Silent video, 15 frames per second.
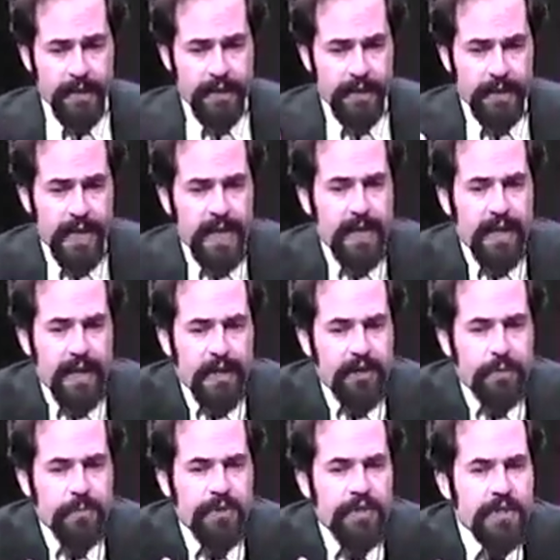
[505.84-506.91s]
They are
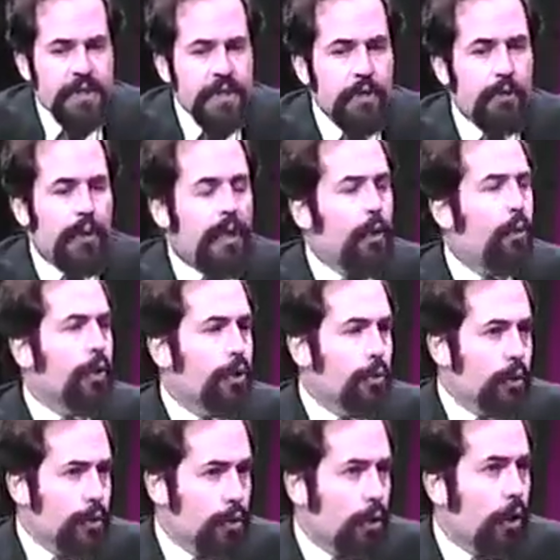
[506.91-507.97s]
nearing what you
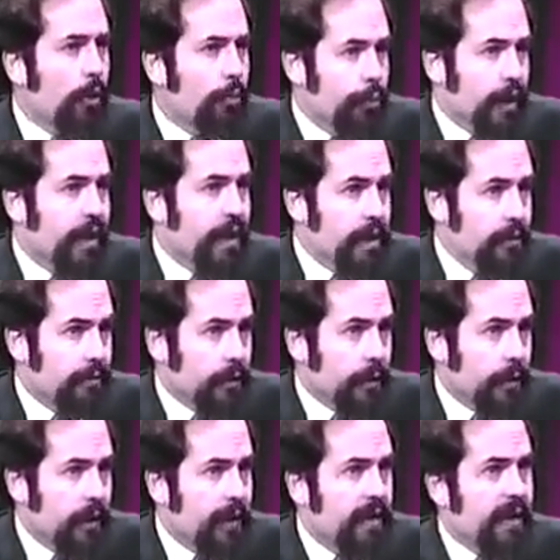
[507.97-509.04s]
would call break even.